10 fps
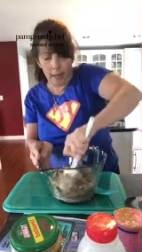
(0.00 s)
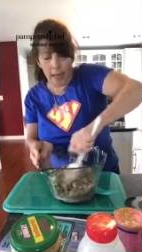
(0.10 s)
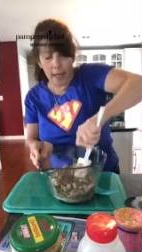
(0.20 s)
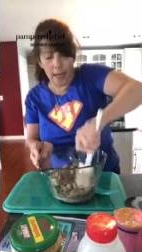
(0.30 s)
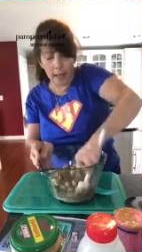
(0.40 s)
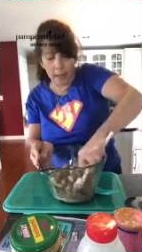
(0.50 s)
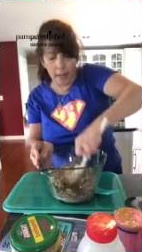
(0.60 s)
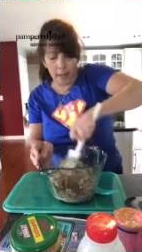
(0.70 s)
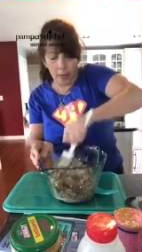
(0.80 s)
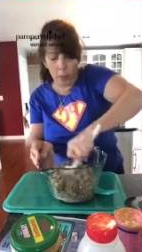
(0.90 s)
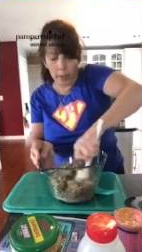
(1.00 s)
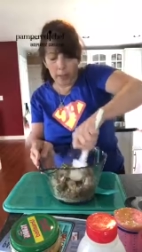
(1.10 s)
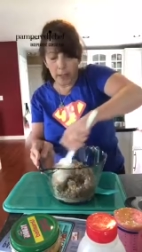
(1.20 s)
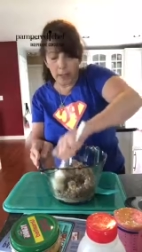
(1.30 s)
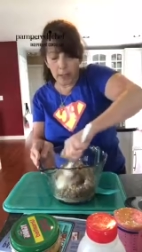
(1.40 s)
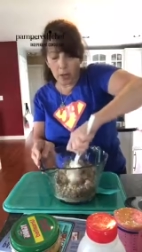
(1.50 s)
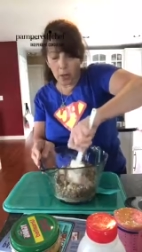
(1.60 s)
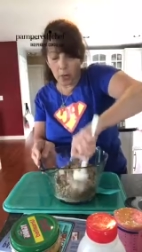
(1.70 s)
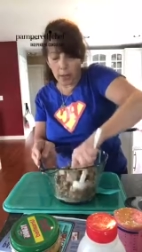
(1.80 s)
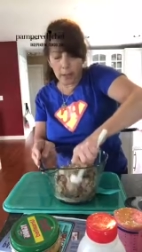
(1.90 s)
And once these
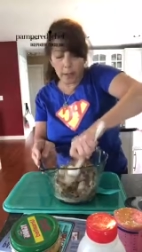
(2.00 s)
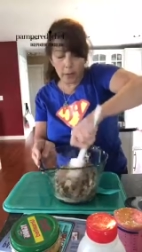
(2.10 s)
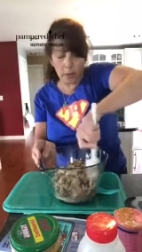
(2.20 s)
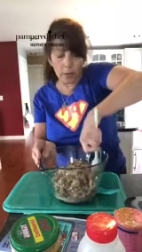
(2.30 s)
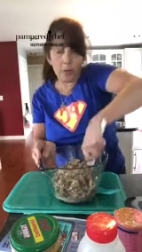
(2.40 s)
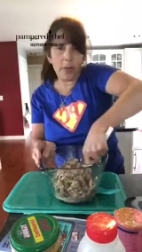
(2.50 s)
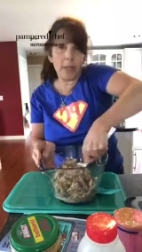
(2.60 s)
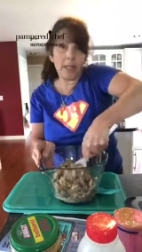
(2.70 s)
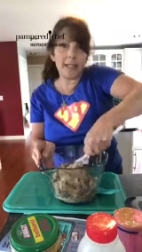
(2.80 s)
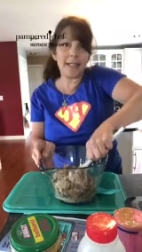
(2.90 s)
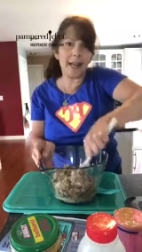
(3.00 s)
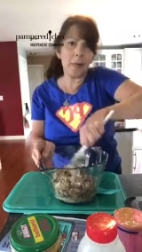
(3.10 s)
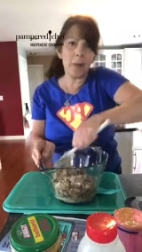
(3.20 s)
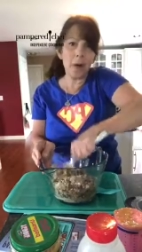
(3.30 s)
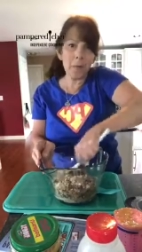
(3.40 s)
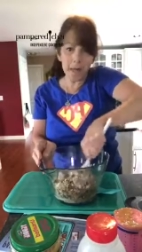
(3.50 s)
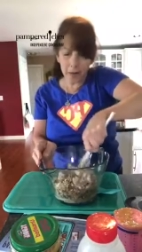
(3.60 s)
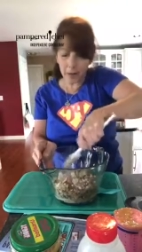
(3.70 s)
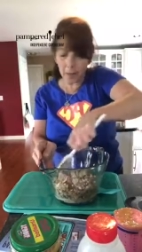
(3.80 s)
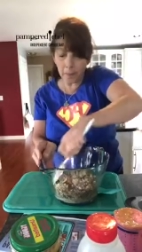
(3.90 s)
go into the snack bar
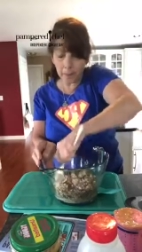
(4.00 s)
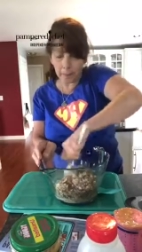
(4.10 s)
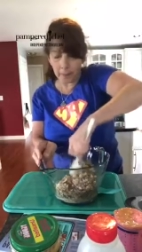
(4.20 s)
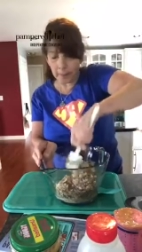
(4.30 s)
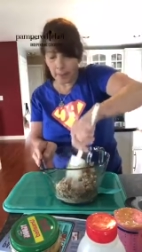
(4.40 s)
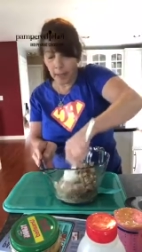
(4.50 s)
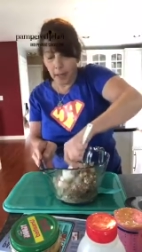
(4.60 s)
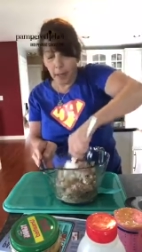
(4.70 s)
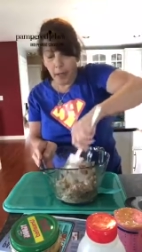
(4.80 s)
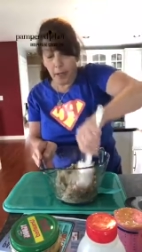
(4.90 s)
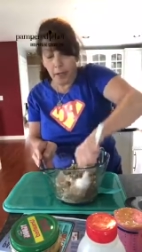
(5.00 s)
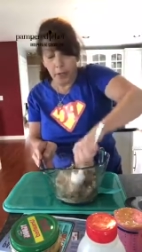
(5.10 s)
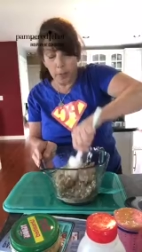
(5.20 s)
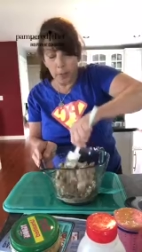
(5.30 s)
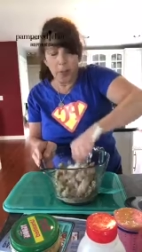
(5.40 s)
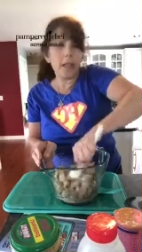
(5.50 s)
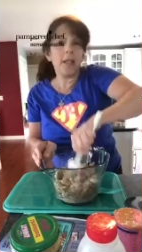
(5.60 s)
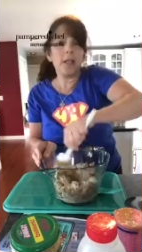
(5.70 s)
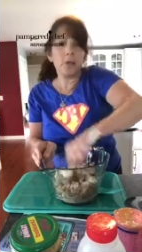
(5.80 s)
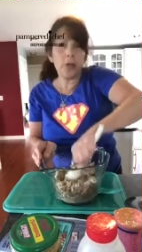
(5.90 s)
maker, you just put it
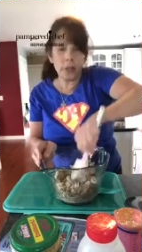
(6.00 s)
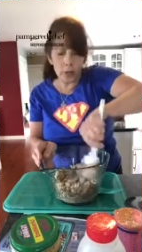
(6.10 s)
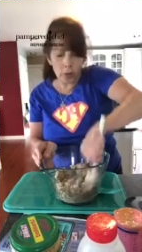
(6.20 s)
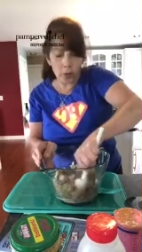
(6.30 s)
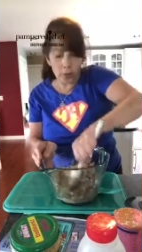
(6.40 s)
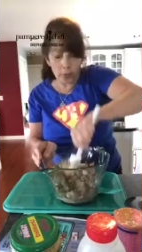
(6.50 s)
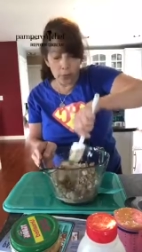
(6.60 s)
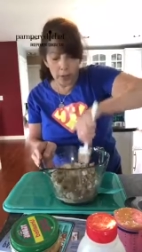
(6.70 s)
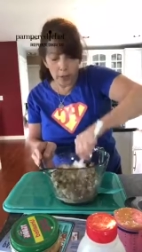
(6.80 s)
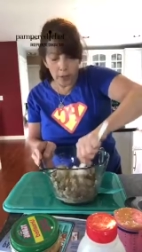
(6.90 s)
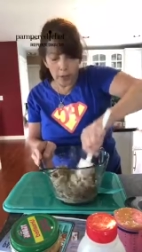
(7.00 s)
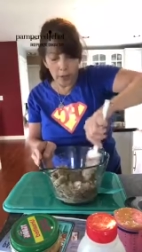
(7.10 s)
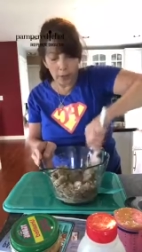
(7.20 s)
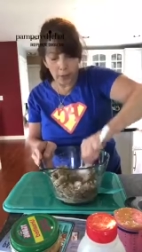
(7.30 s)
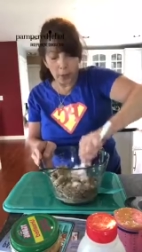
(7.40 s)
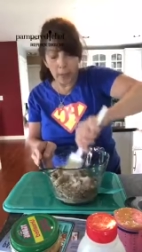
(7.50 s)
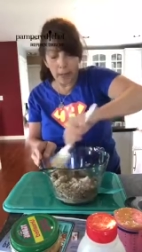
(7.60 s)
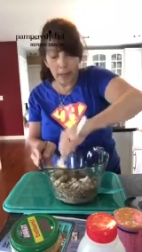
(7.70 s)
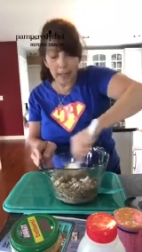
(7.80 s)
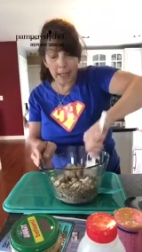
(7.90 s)
in the fridge or the freezer for
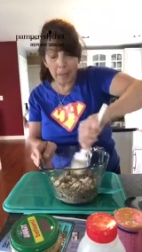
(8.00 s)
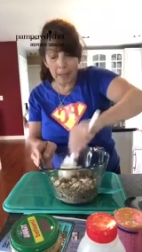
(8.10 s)
about 10